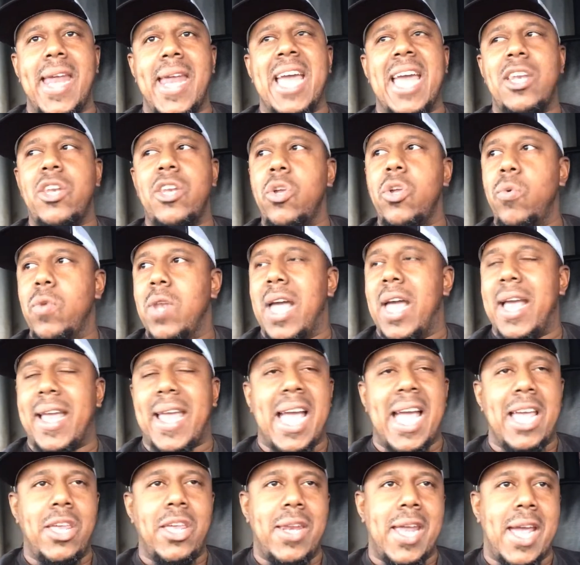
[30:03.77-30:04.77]
have to do like how
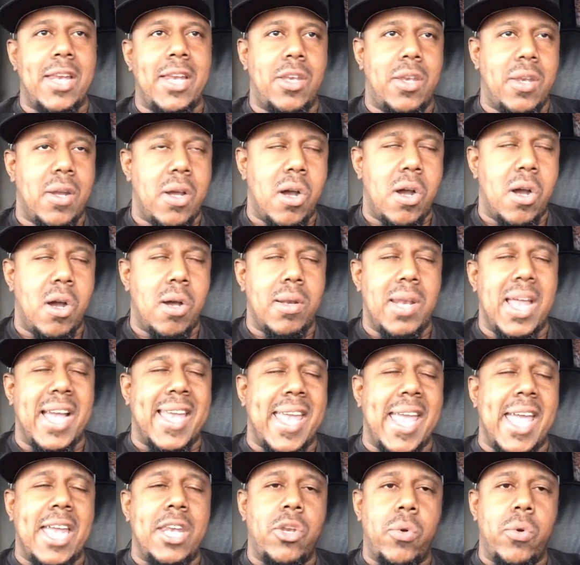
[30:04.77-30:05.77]
you had
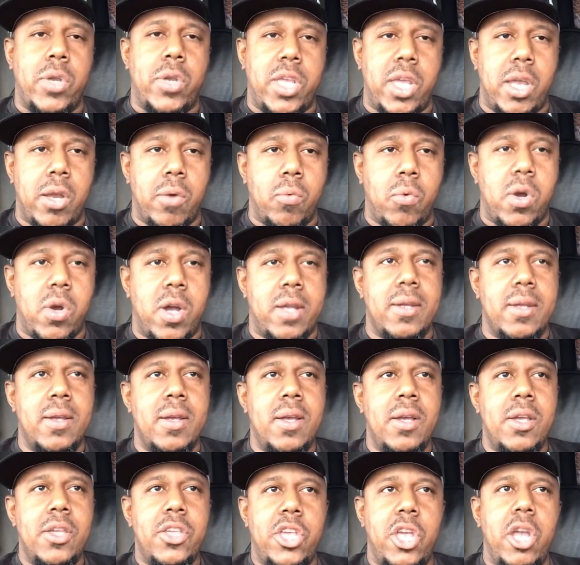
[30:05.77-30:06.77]
to do in year 1.
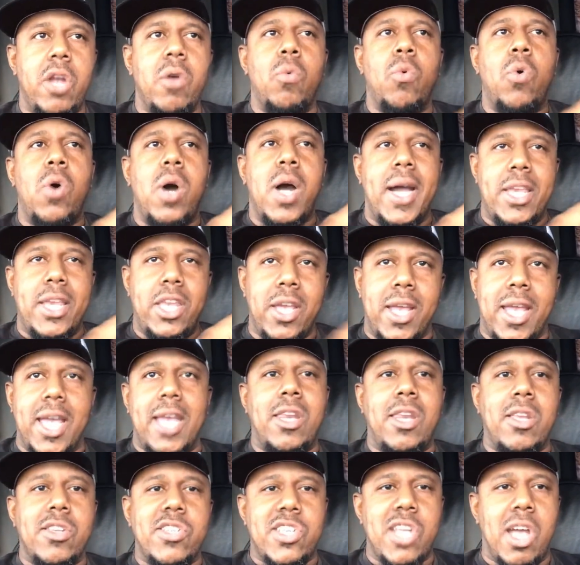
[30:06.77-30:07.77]
Year 1, you're
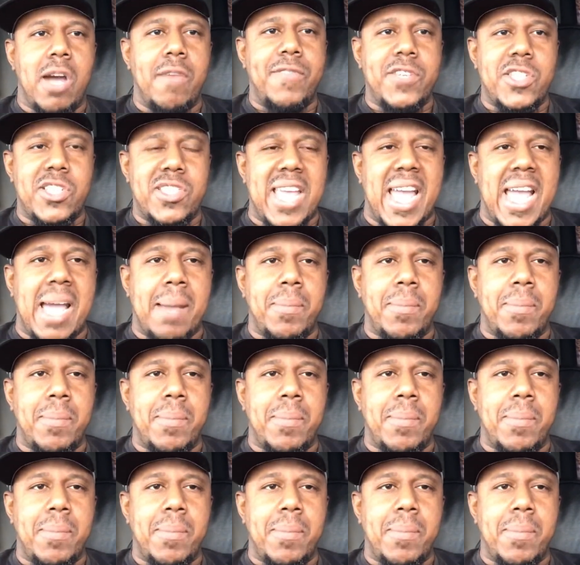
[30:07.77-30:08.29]
getting yourself